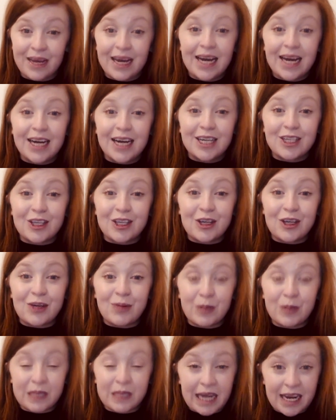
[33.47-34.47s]
So what
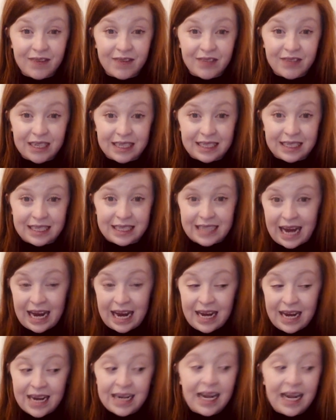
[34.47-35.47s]
I have done today
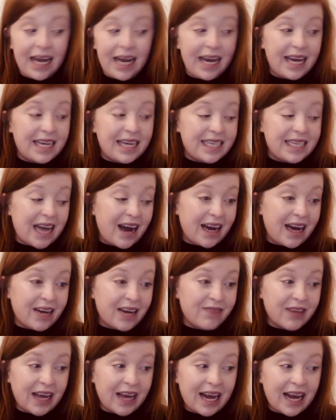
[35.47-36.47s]
is I have
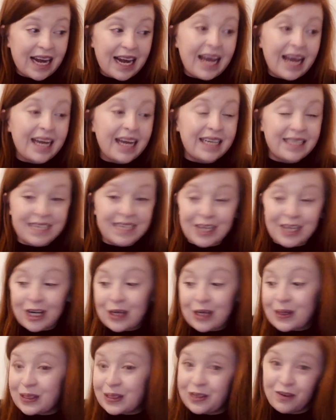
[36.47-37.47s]
collected lots
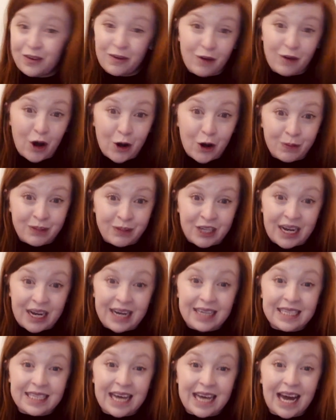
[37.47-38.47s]
of objects that
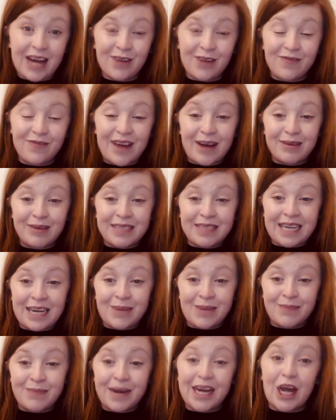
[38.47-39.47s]
I found in
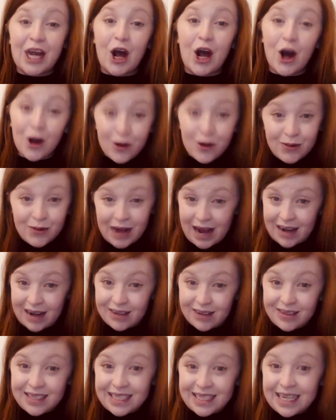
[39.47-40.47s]
my own
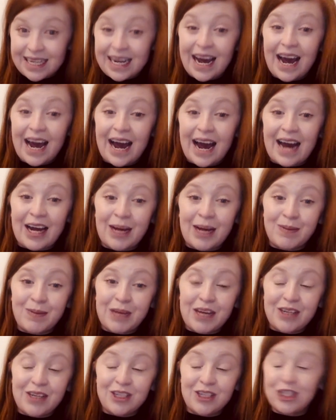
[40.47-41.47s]
house, and I'm going to
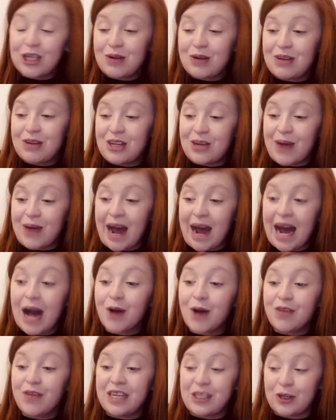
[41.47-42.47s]
show you how these
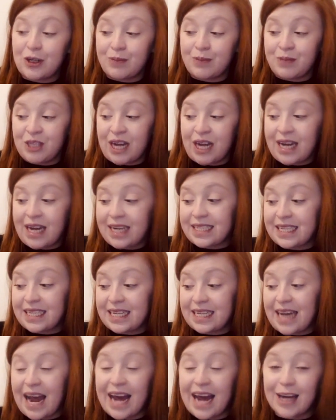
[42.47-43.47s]
objects
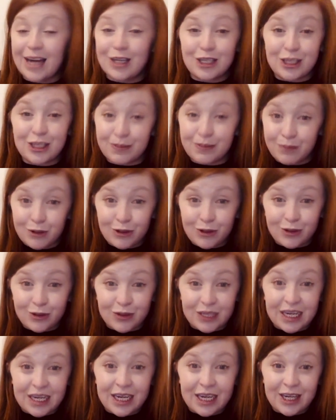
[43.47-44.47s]
can support
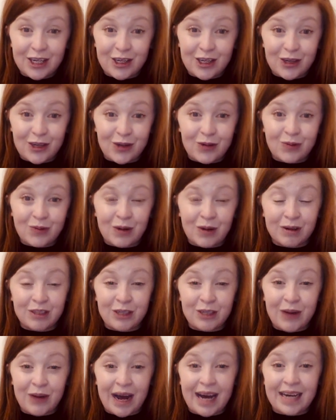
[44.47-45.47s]
you whilst you are
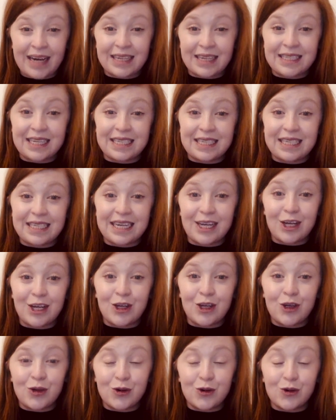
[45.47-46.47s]
accessing
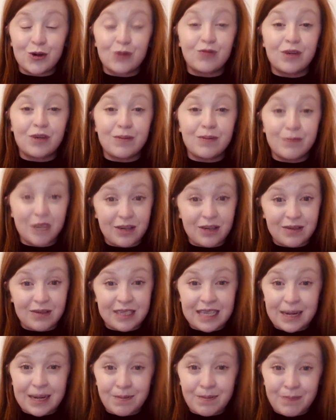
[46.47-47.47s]
your remote
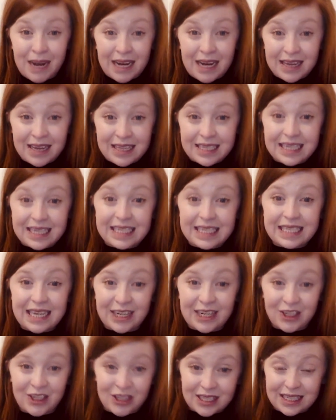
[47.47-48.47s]
maths
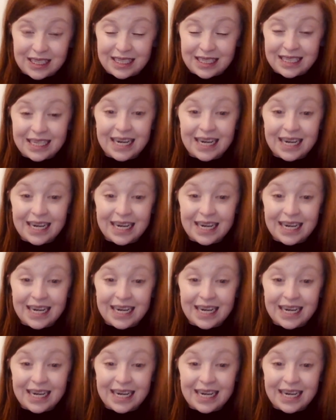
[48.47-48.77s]
sessions.